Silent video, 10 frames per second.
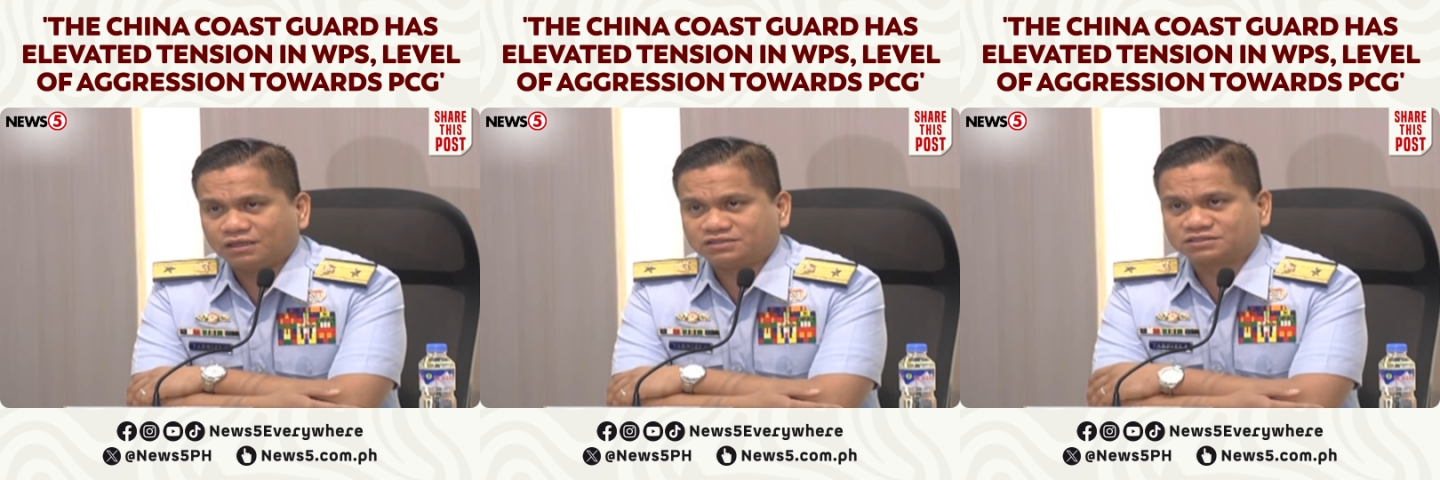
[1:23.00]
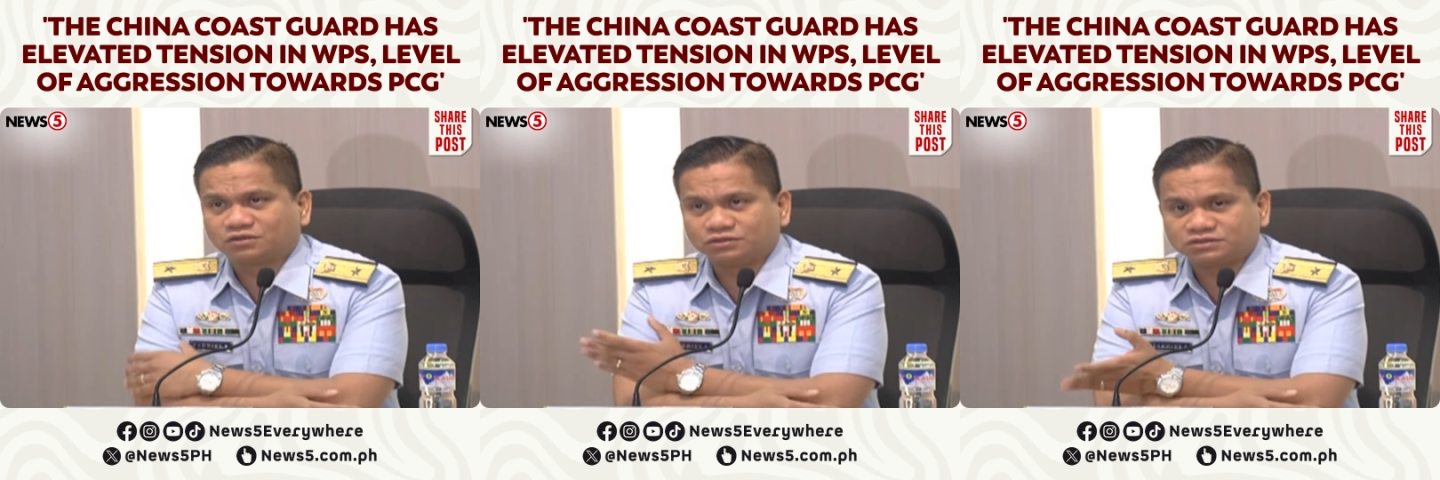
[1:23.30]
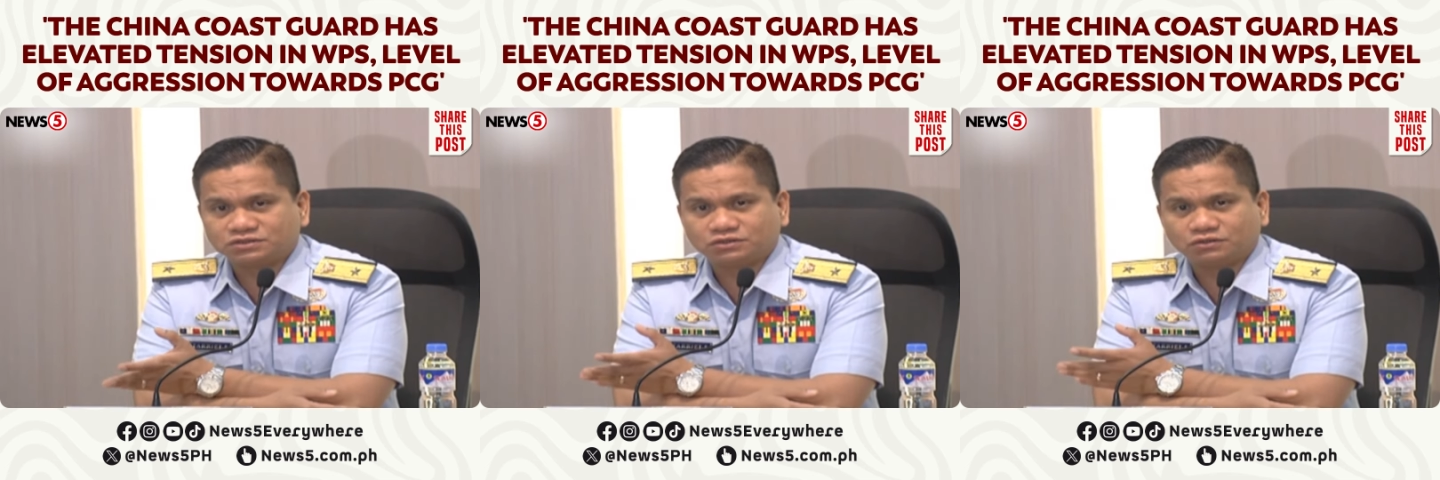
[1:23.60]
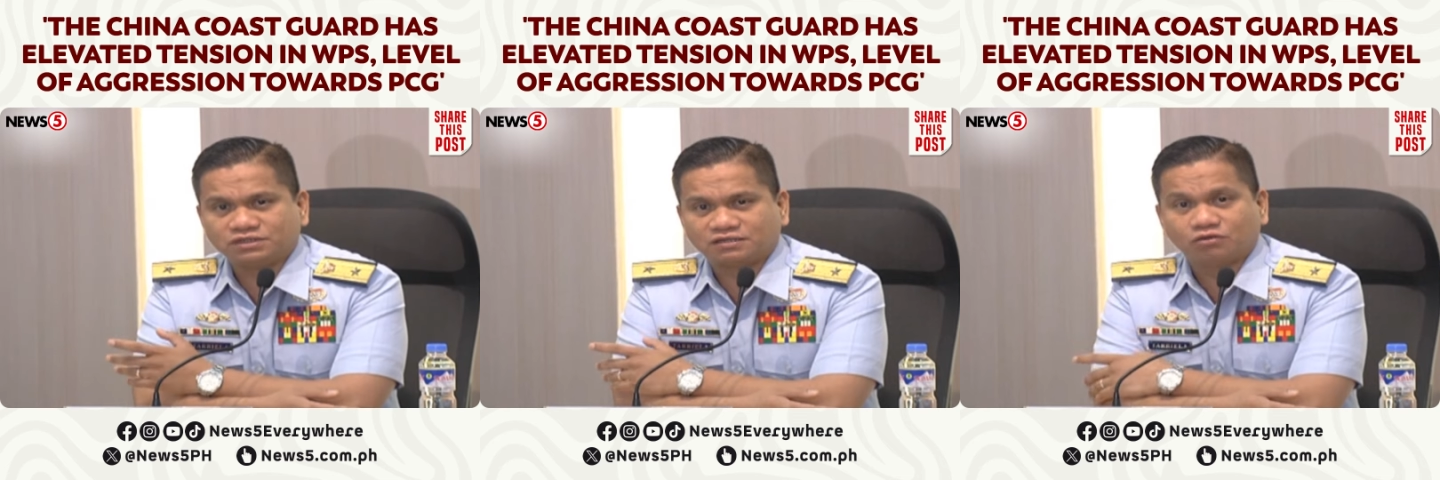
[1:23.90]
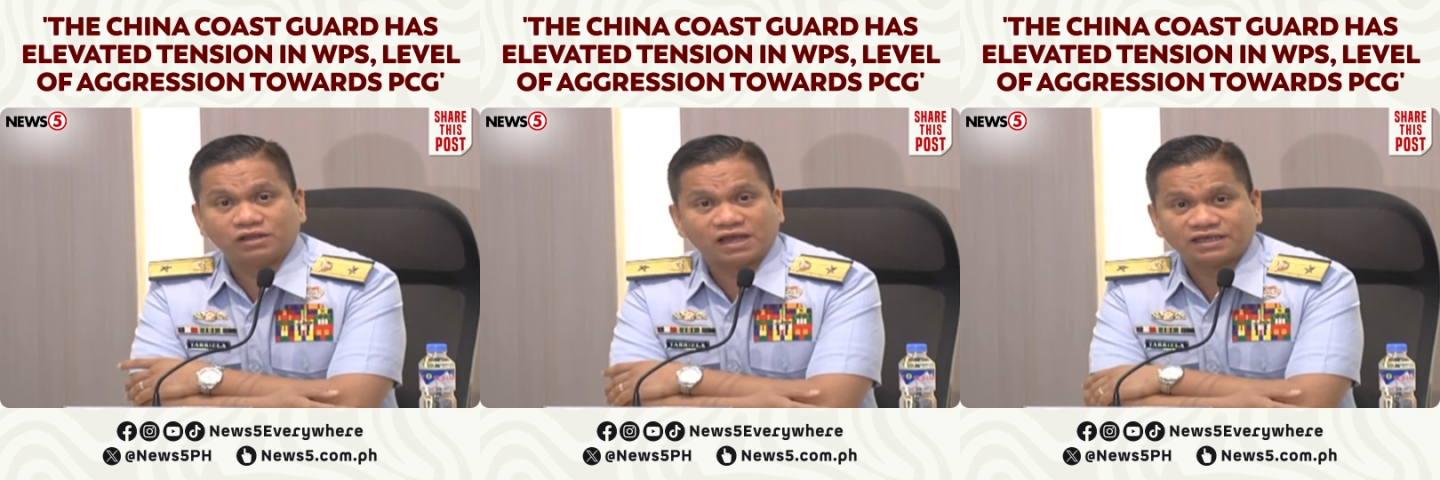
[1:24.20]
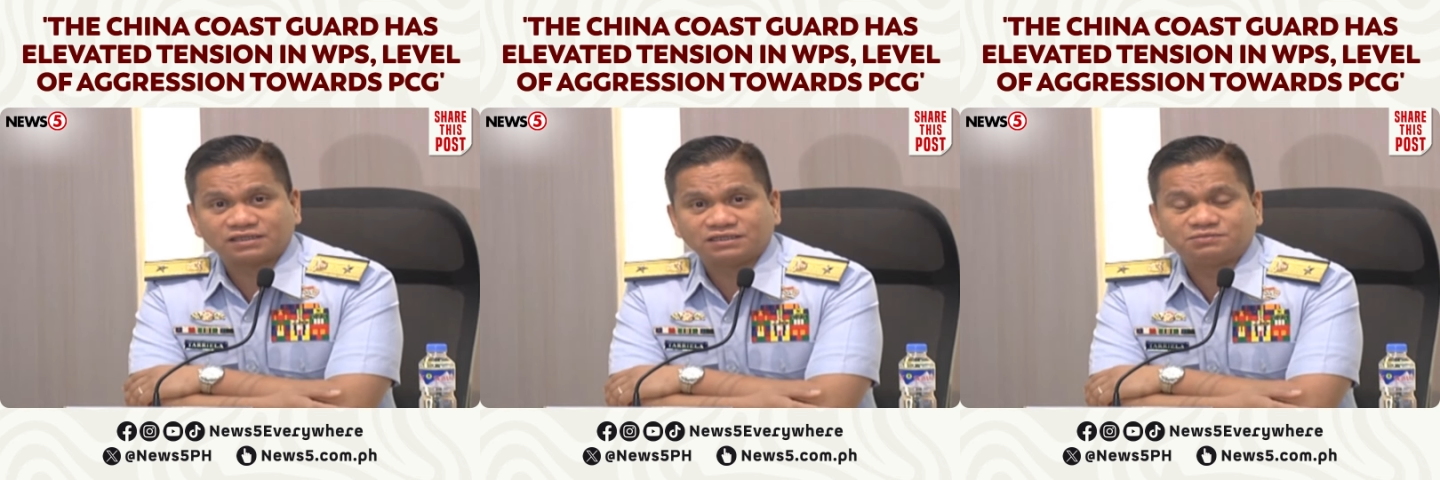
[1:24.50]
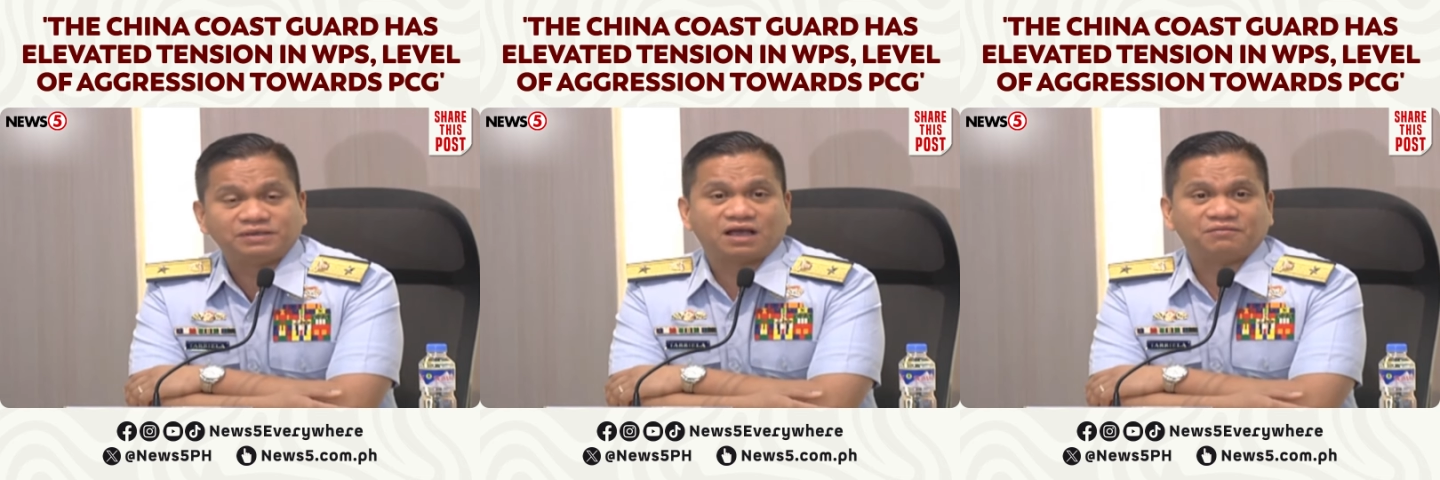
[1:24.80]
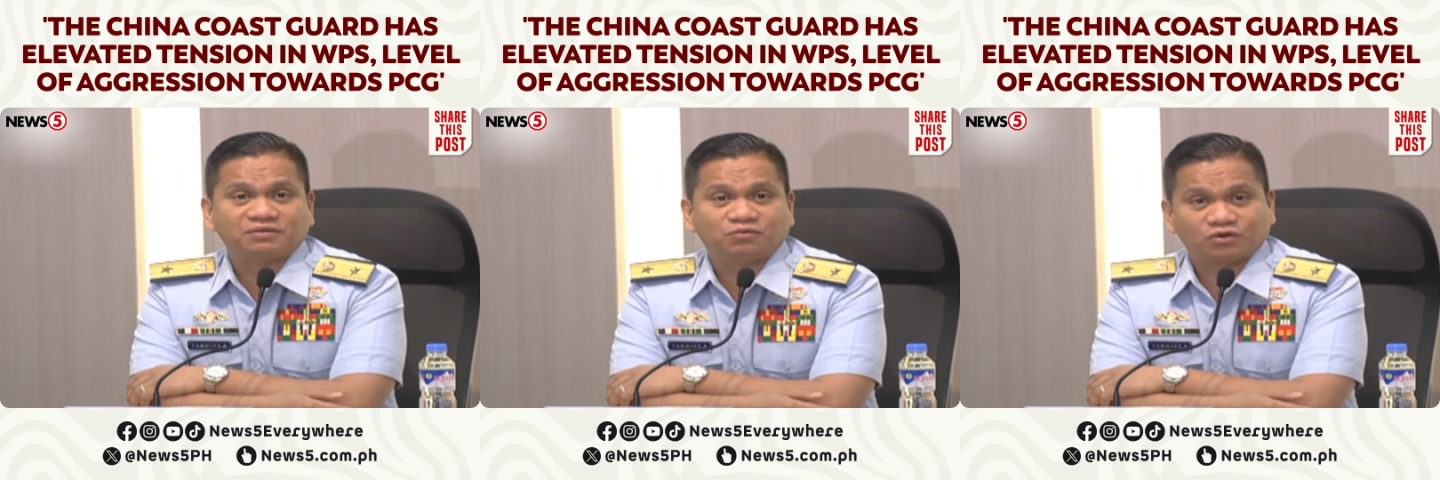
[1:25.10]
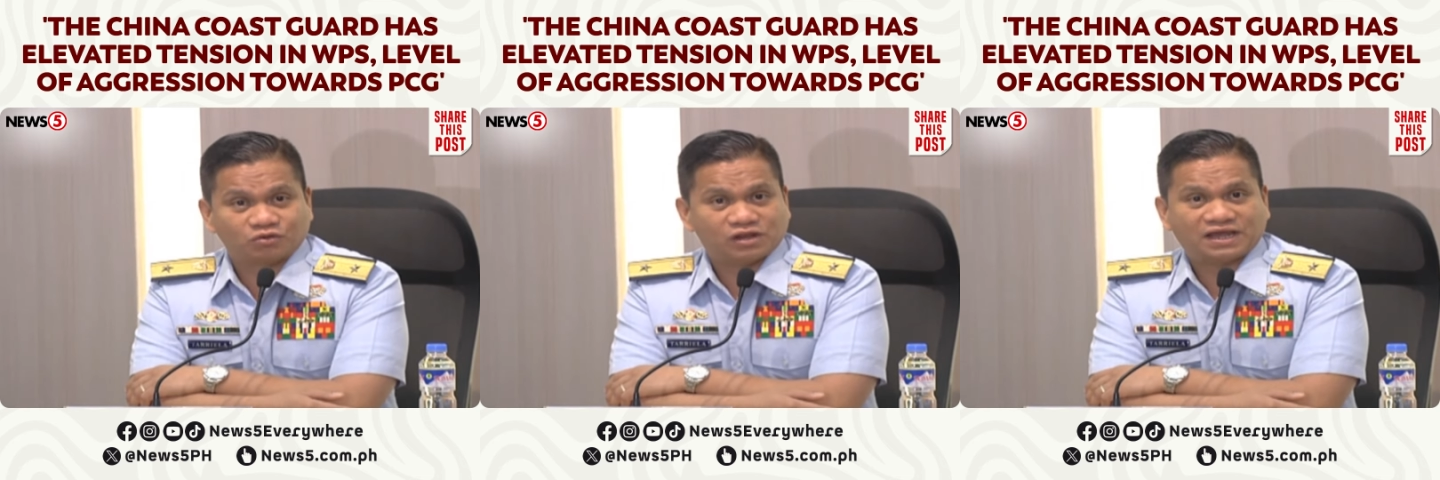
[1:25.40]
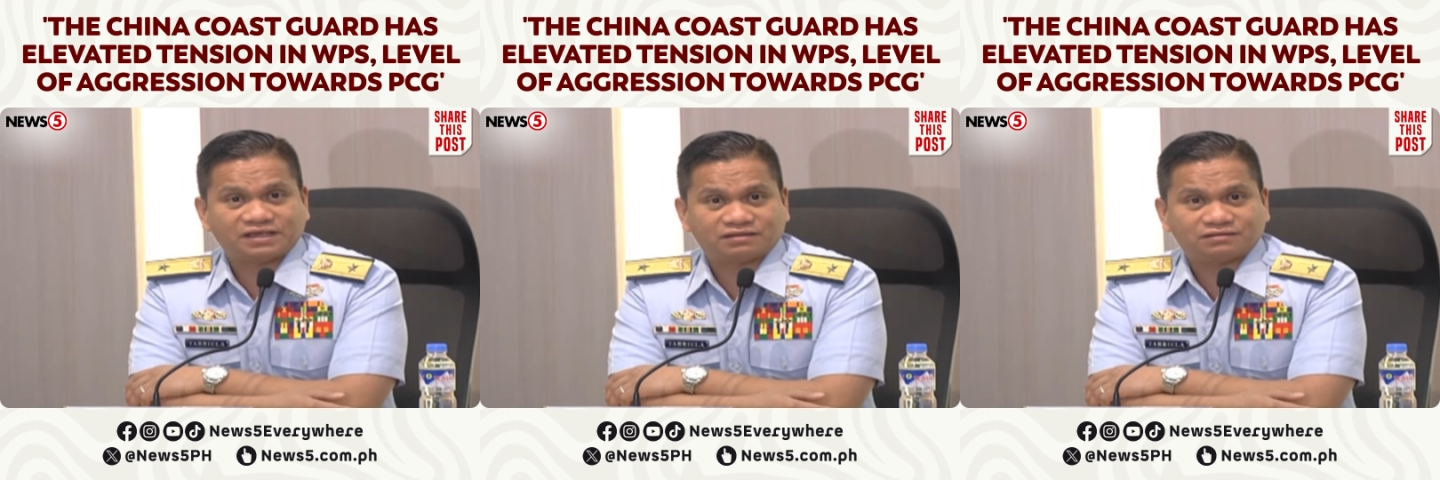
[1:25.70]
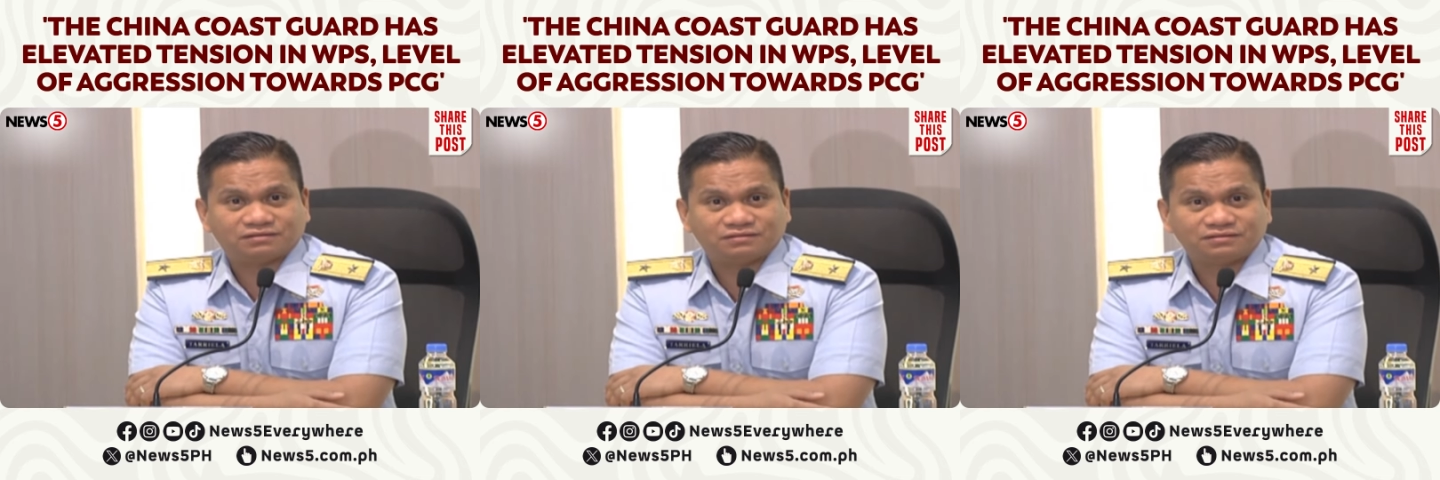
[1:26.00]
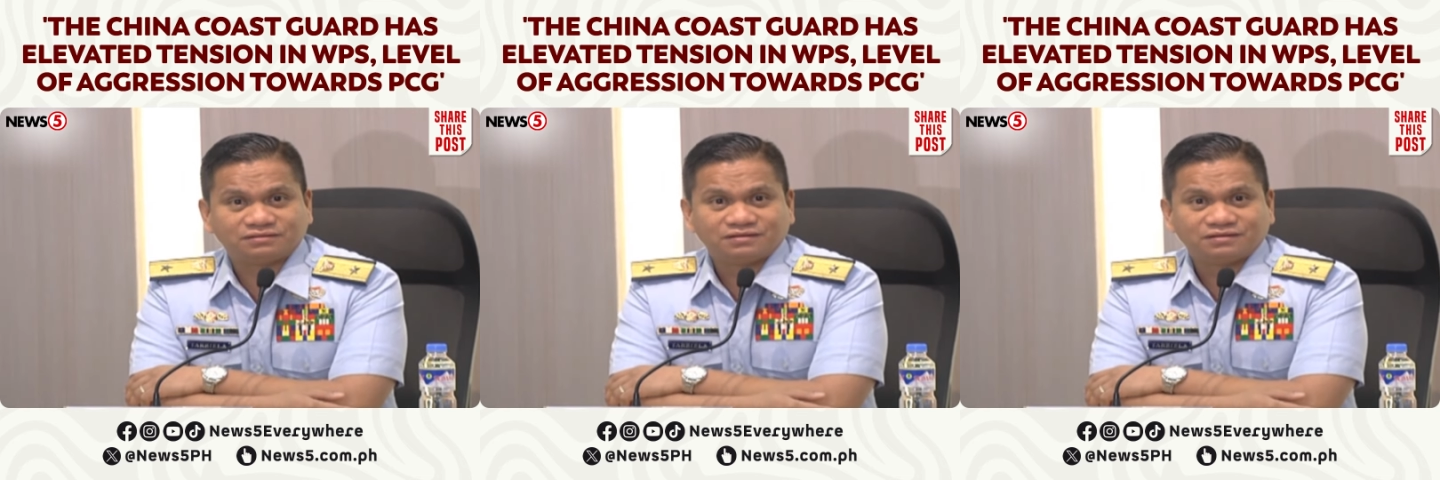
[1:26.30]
it just goes to show that Goliath is becoming more Goliath. No?